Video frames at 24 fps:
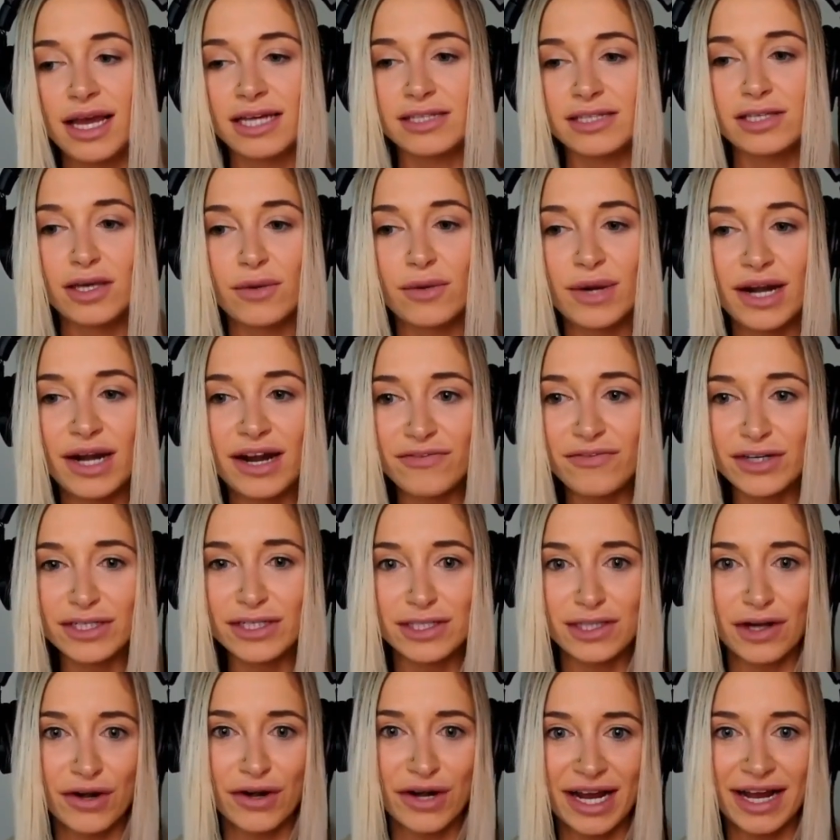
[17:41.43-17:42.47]
And so when I
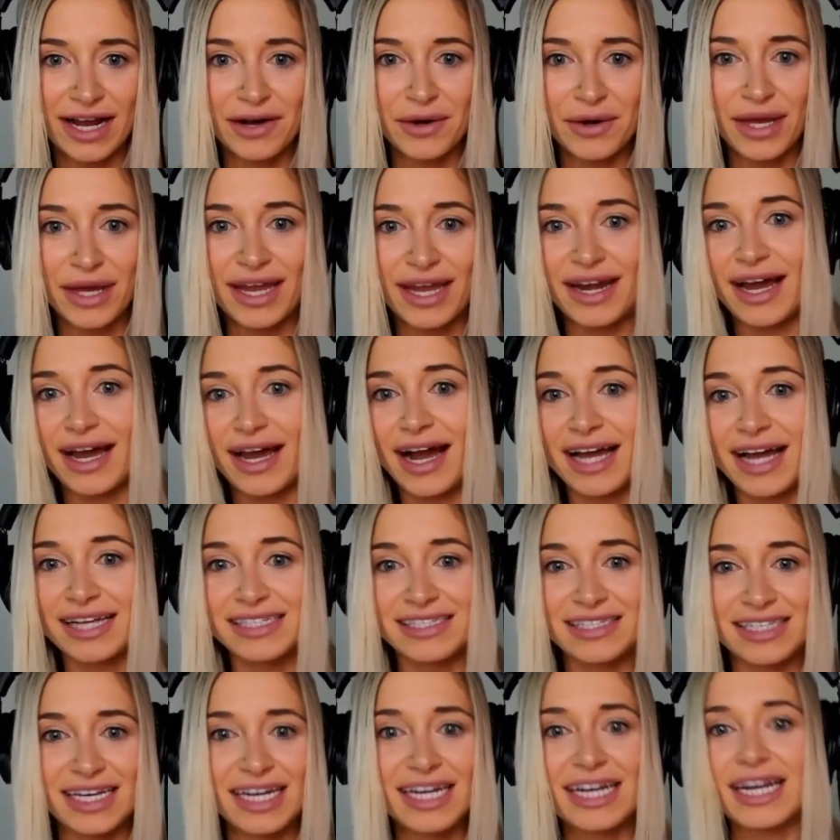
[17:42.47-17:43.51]
first started out and I
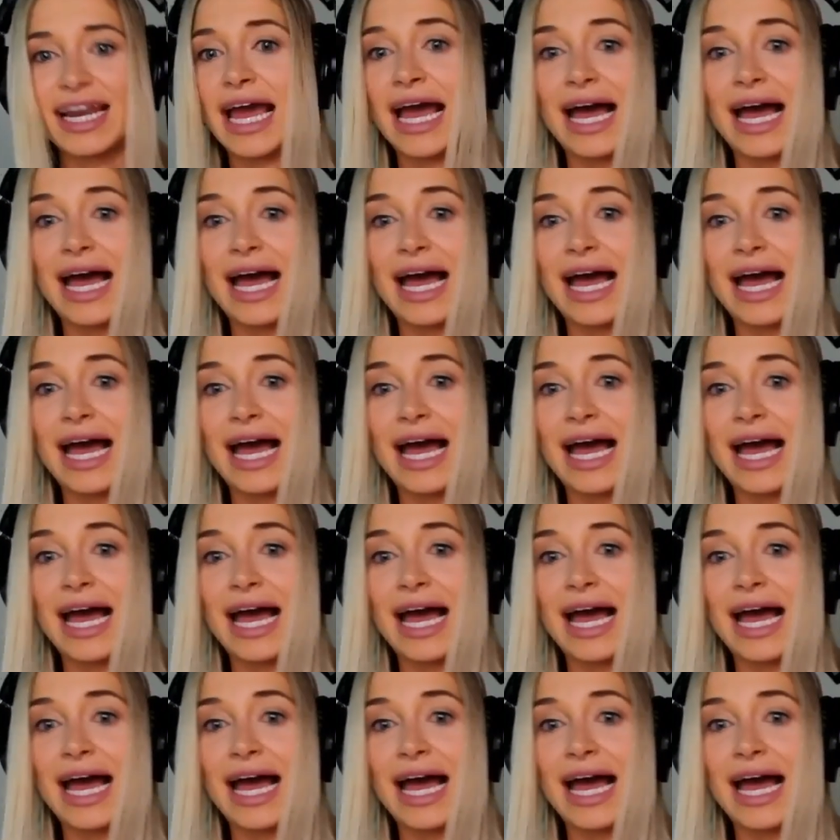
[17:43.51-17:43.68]
didn't